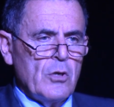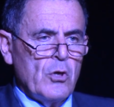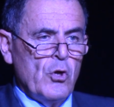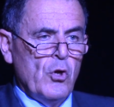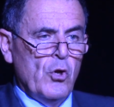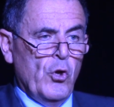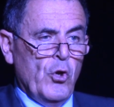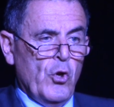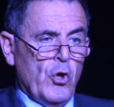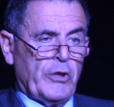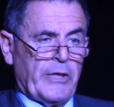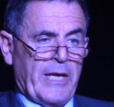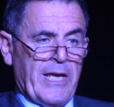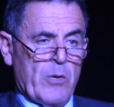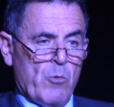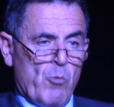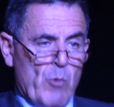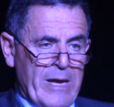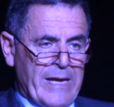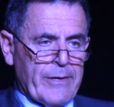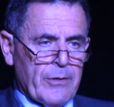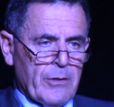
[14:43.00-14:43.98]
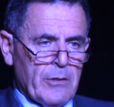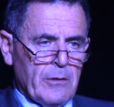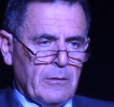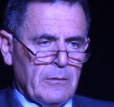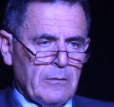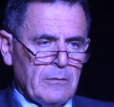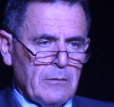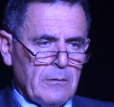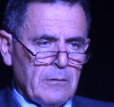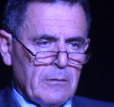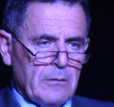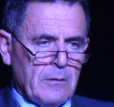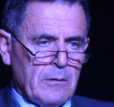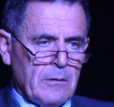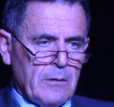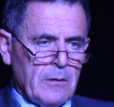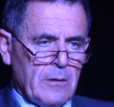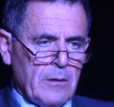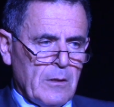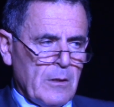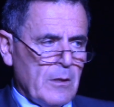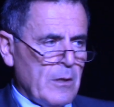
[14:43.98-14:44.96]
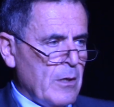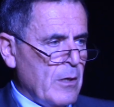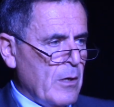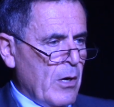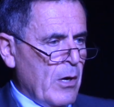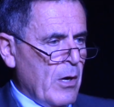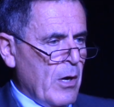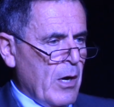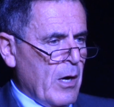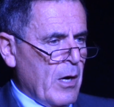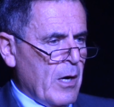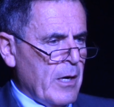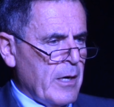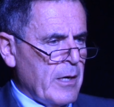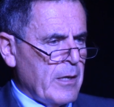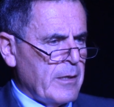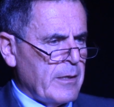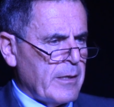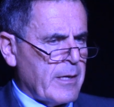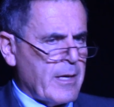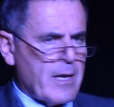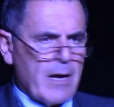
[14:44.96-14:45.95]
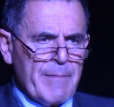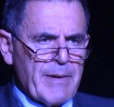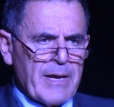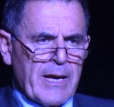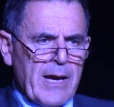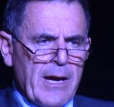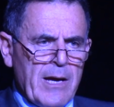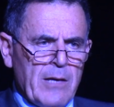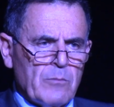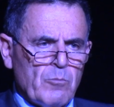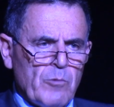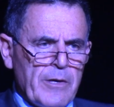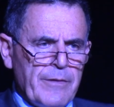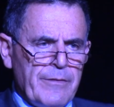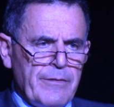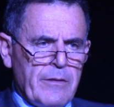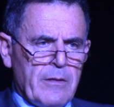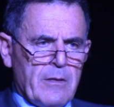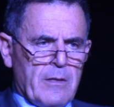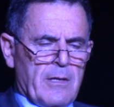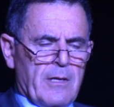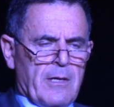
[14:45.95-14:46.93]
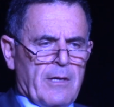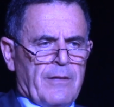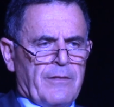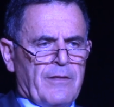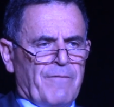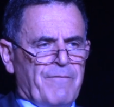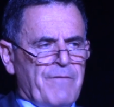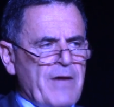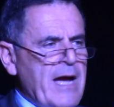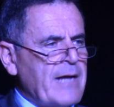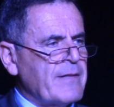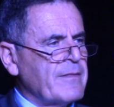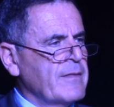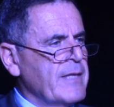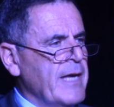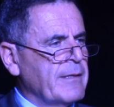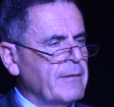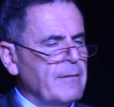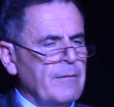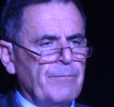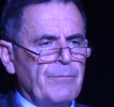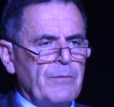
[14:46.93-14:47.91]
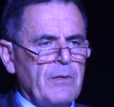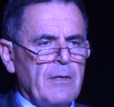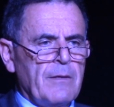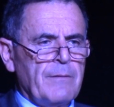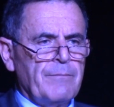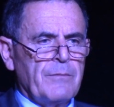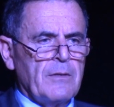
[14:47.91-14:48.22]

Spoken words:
looking weaker, or coming out with the fact that